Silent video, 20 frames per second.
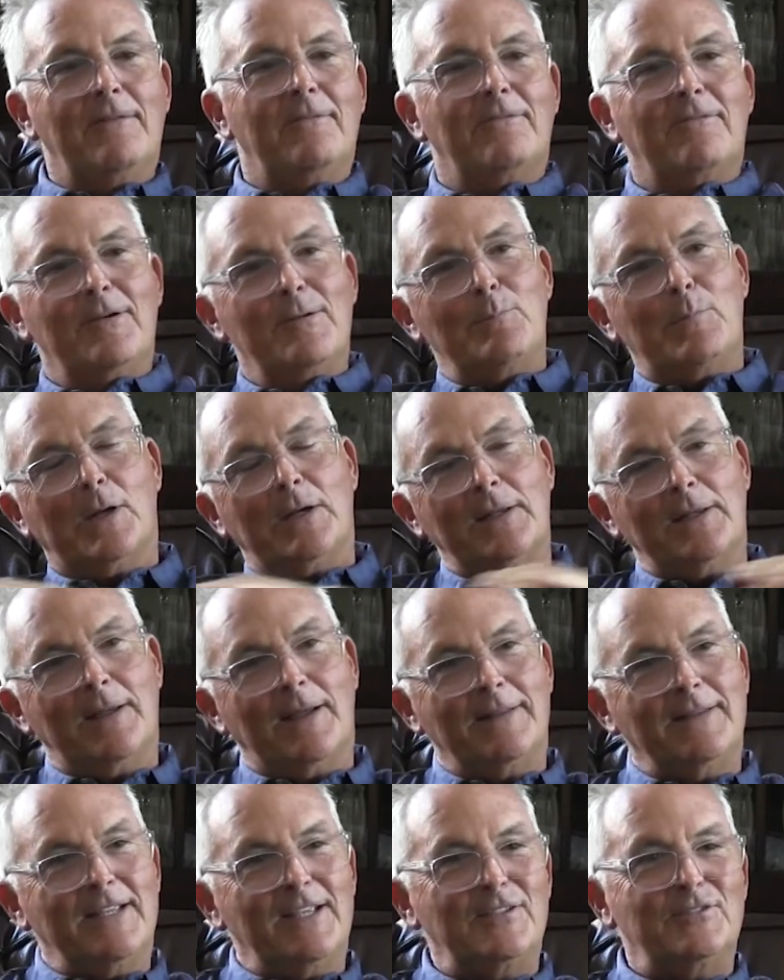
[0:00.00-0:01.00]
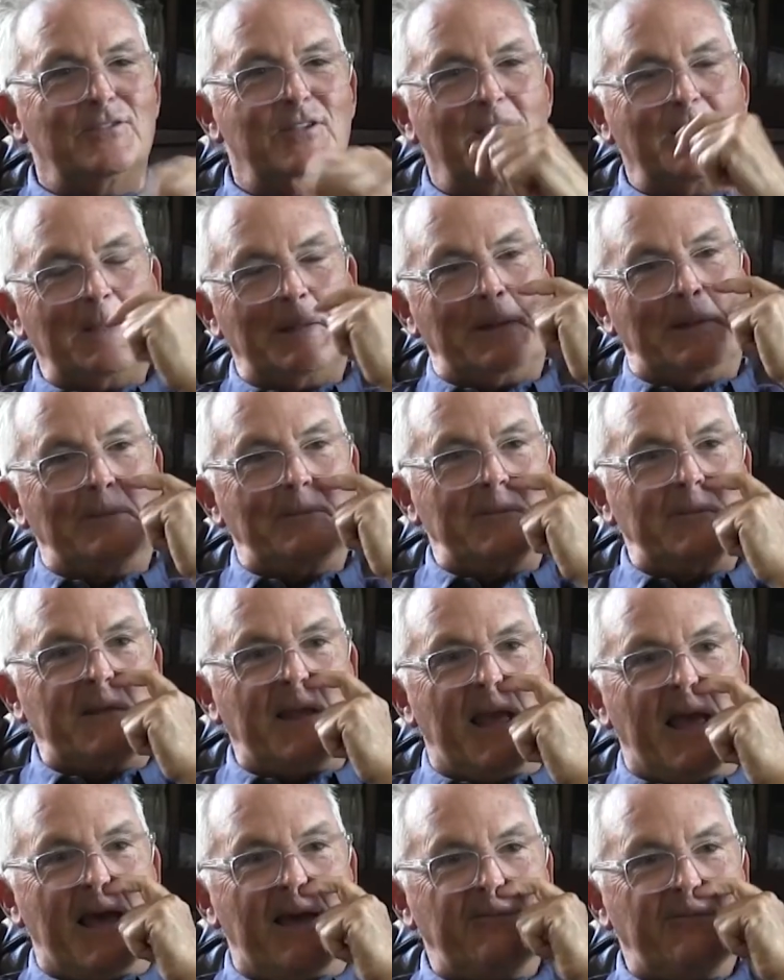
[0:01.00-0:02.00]
everybody on the executive
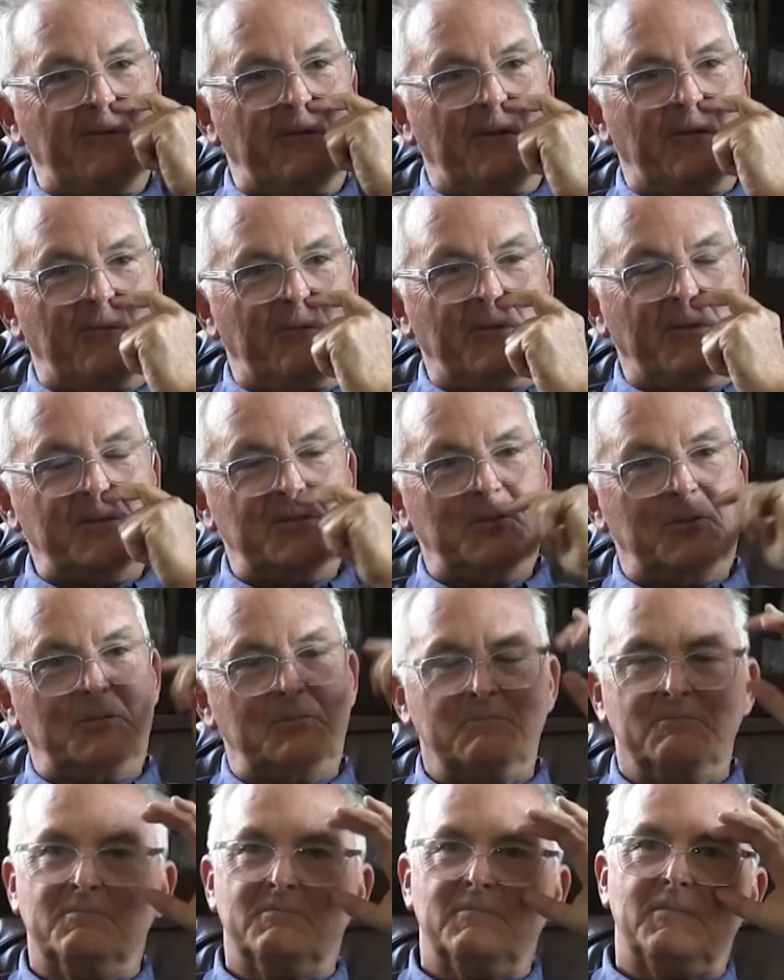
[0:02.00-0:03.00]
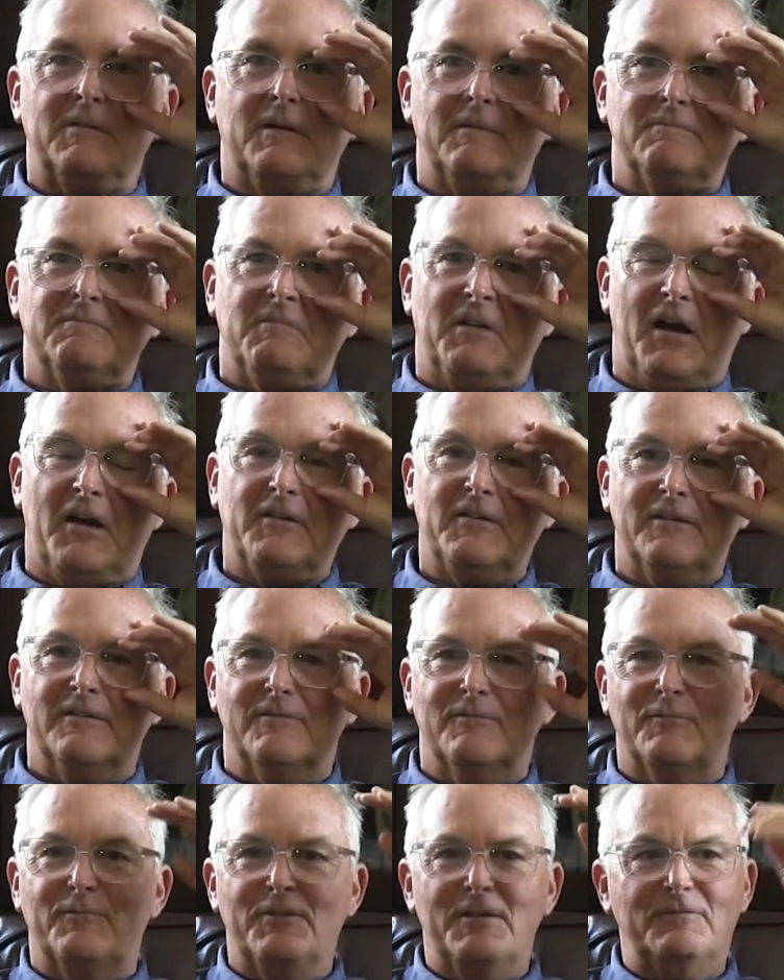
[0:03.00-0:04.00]
staff of this
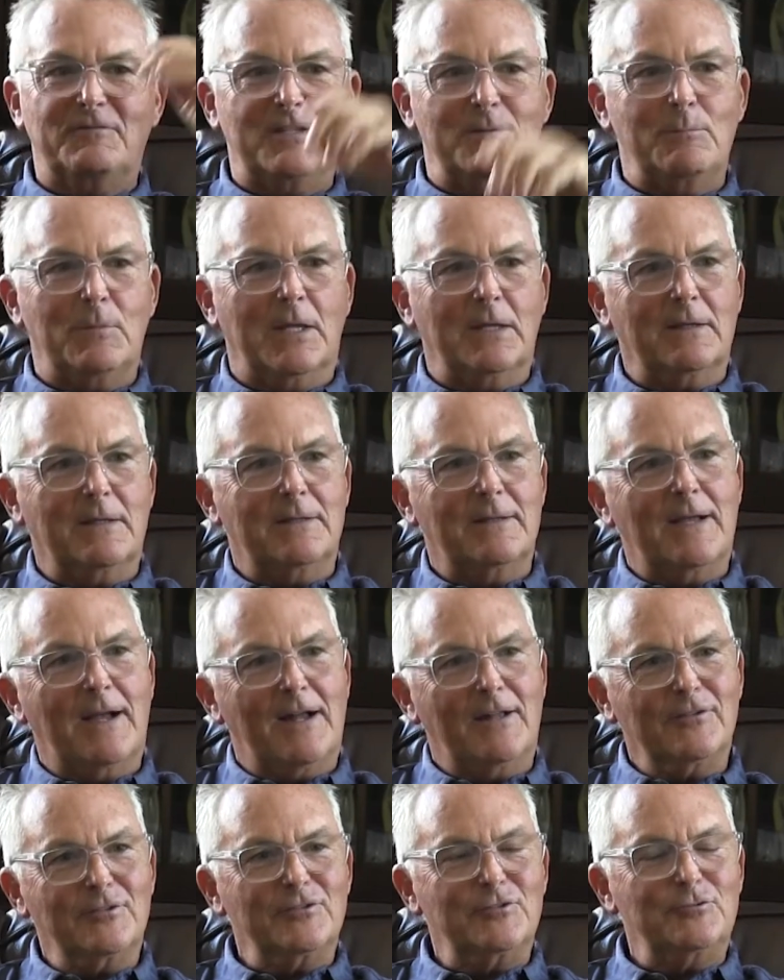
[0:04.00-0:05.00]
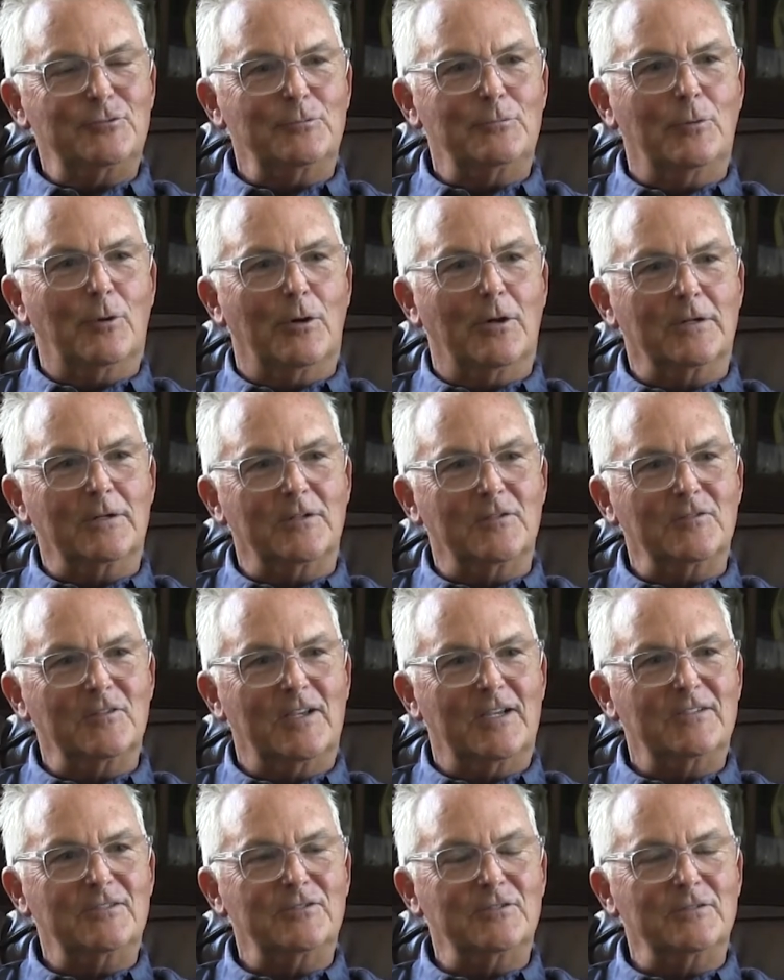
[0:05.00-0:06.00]
$150 million shoe
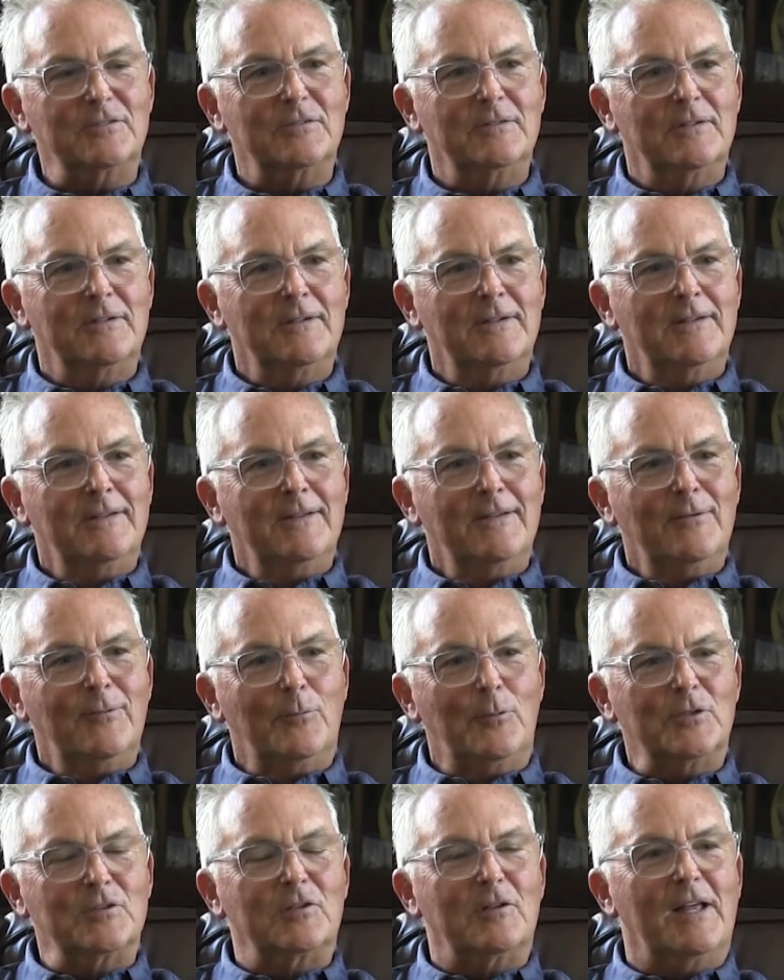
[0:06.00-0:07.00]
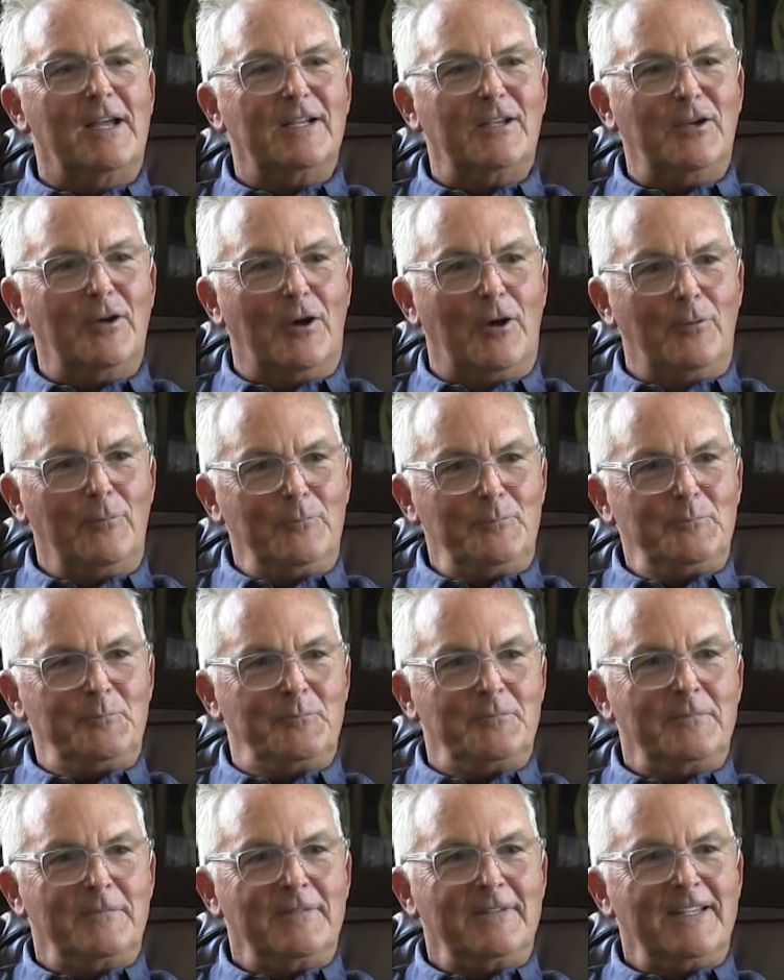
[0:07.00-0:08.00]
organization was let go.
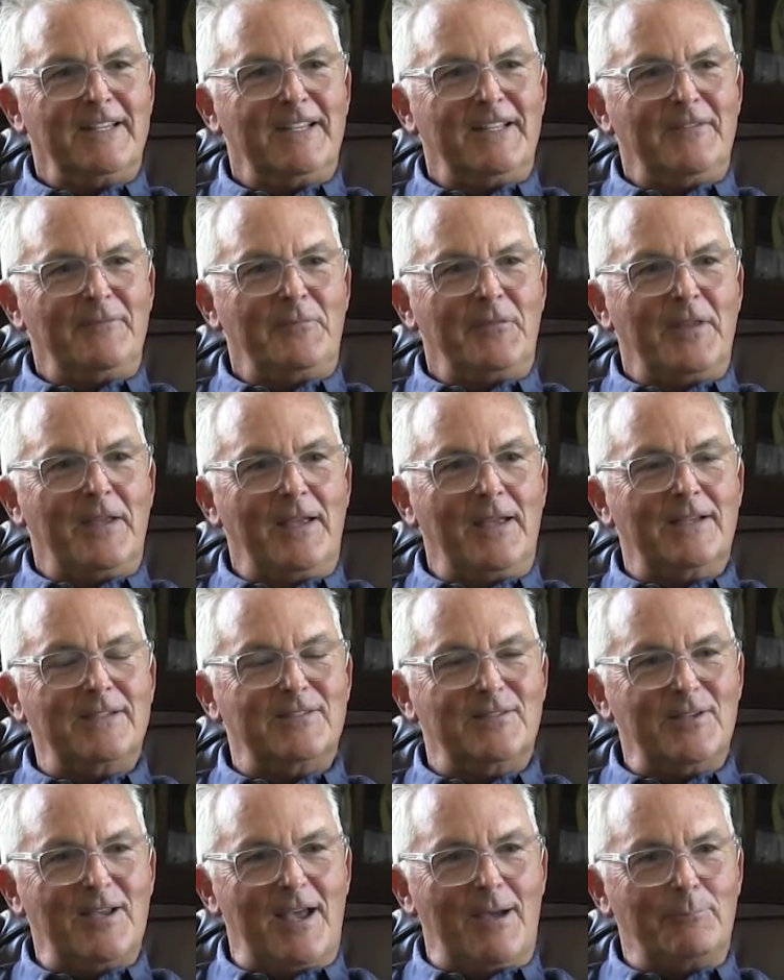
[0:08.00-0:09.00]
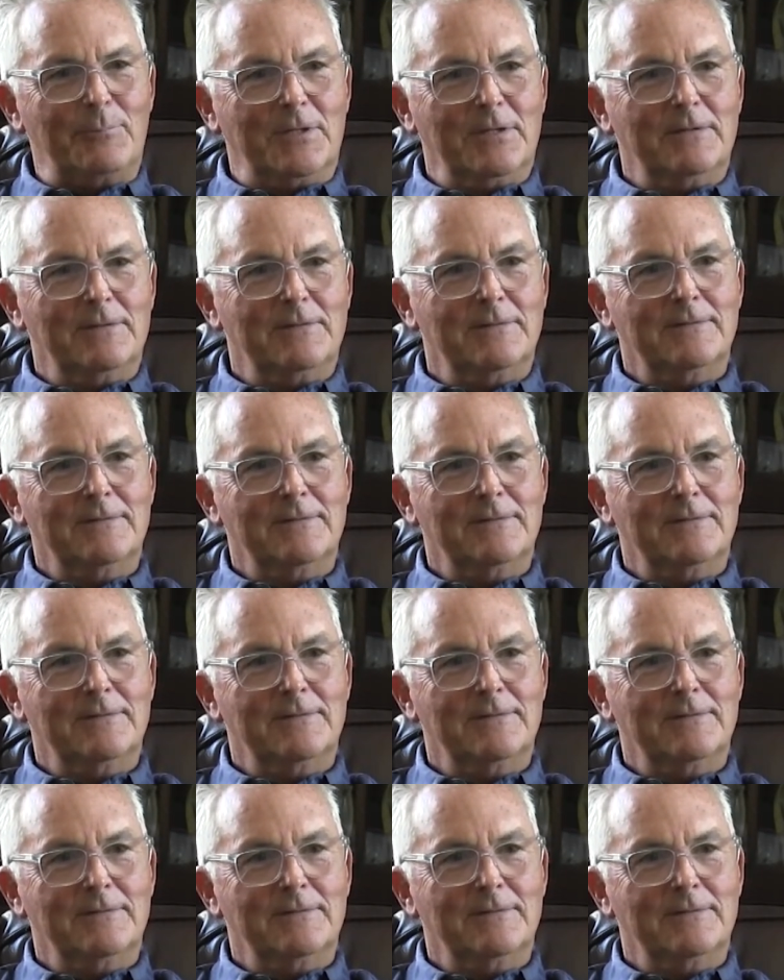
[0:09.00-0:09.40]
Oh. Except